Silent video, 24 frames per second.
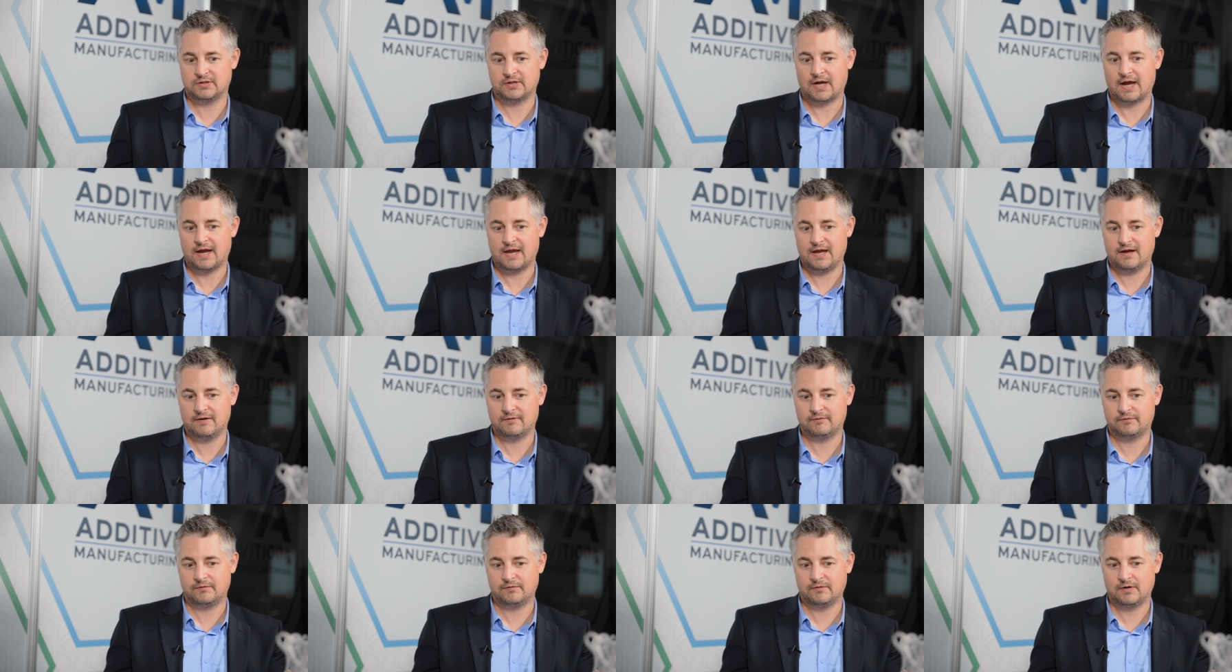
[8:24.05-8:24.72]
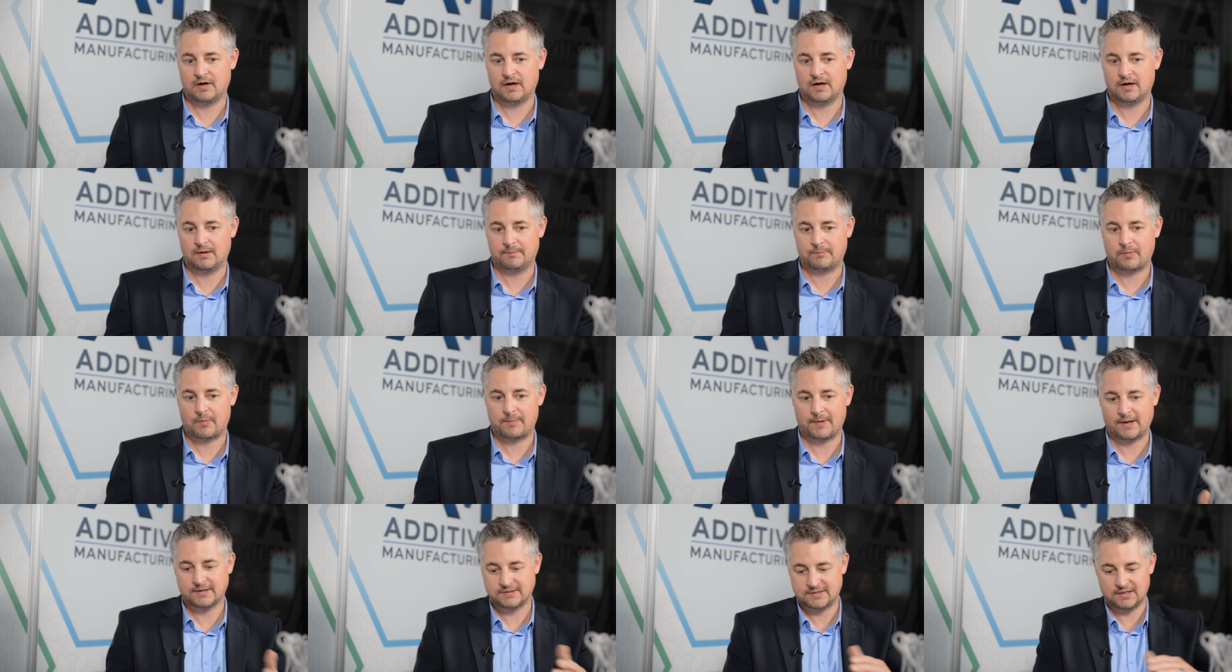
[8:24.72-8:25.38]
I have a uh,
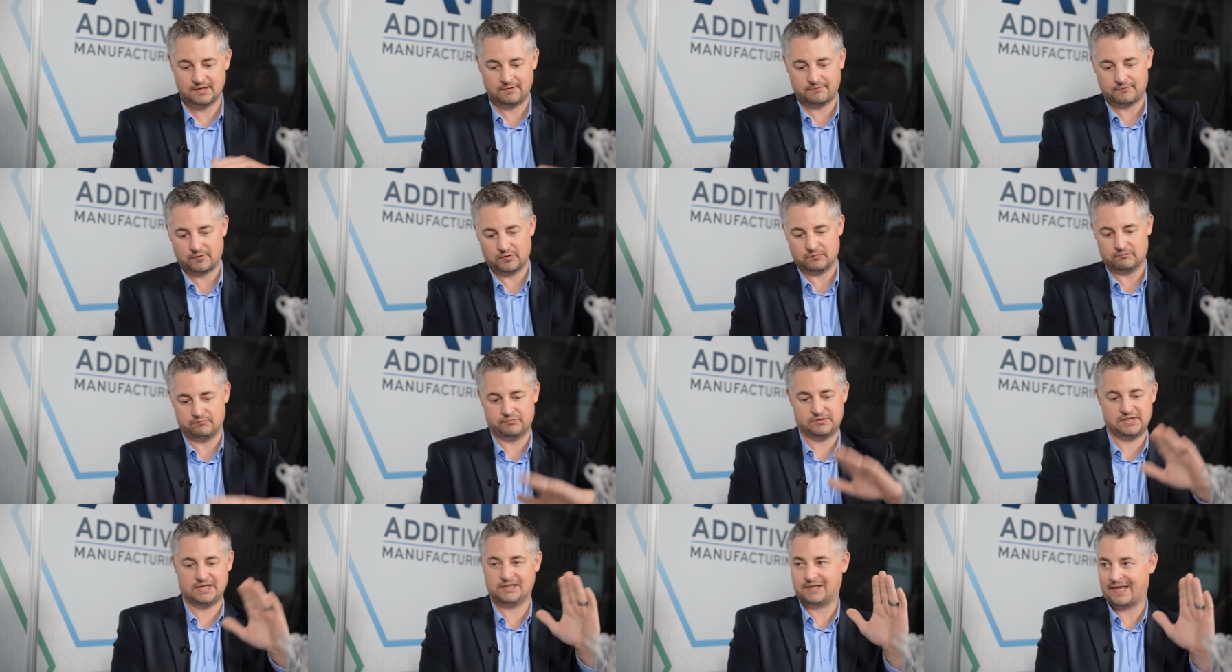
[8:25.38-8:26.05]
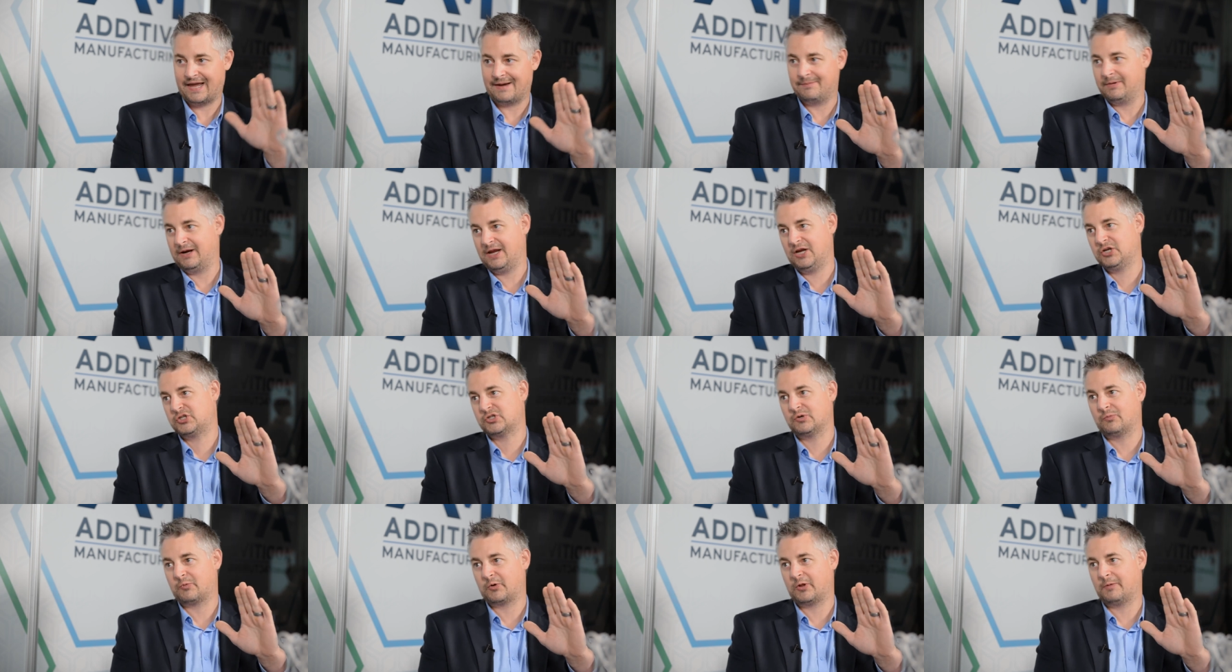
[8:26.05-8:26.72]
propensity for
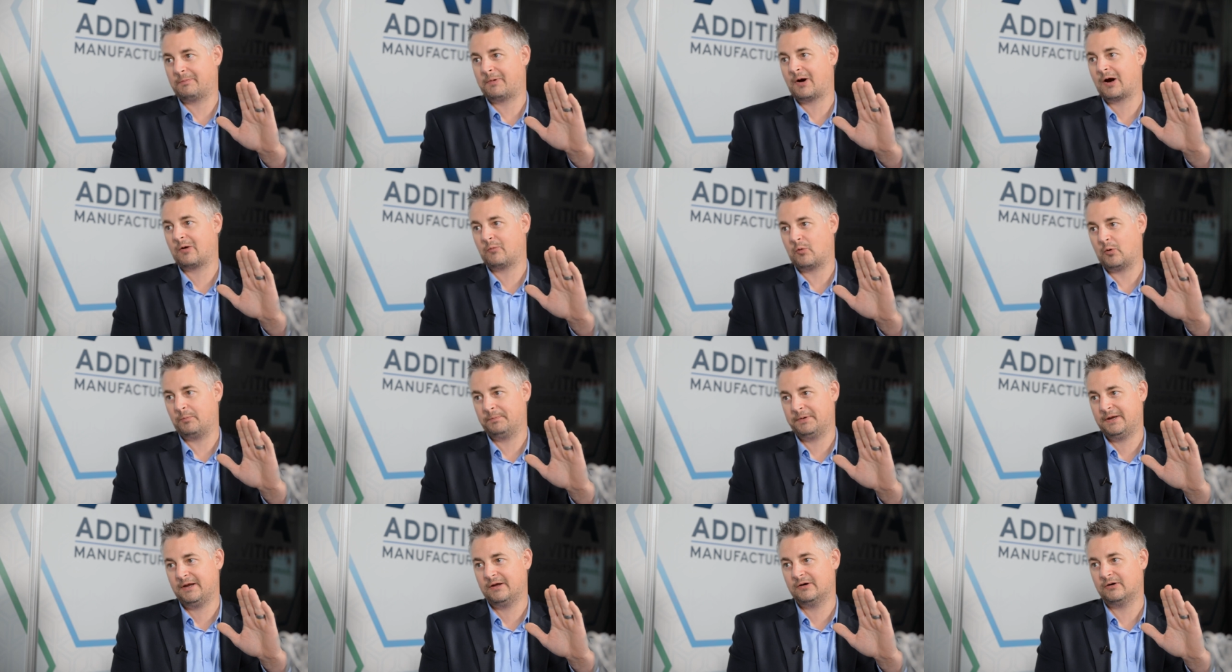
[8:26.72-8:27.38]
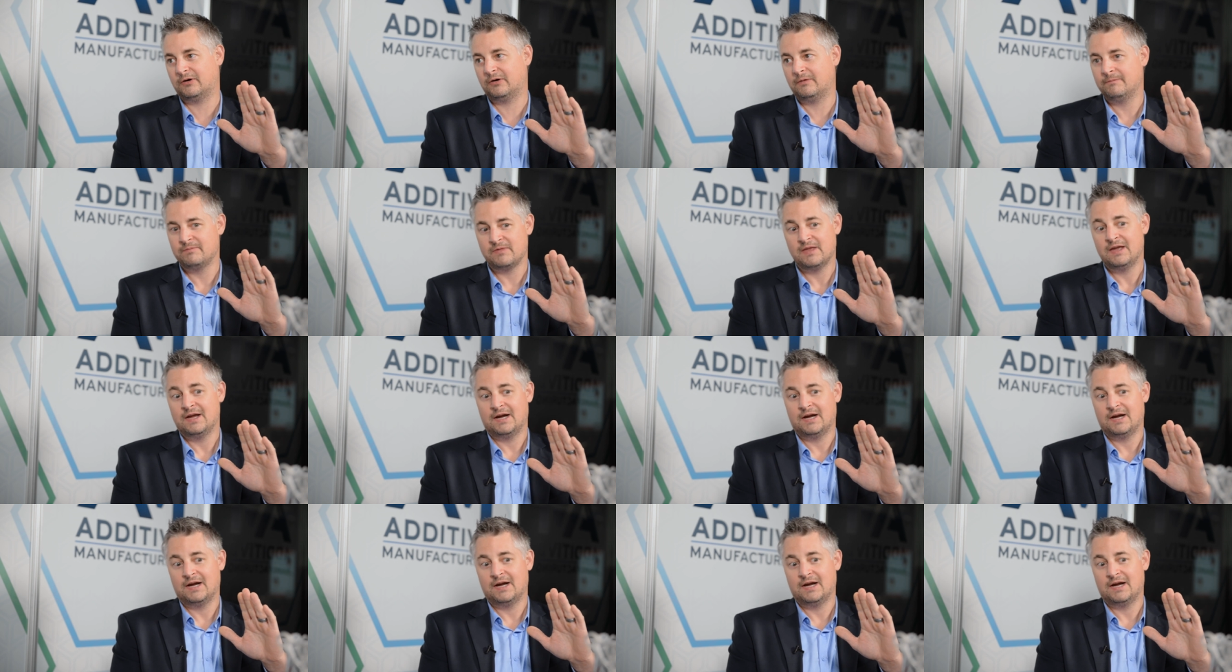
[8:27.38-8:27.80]
delamination where the part will peel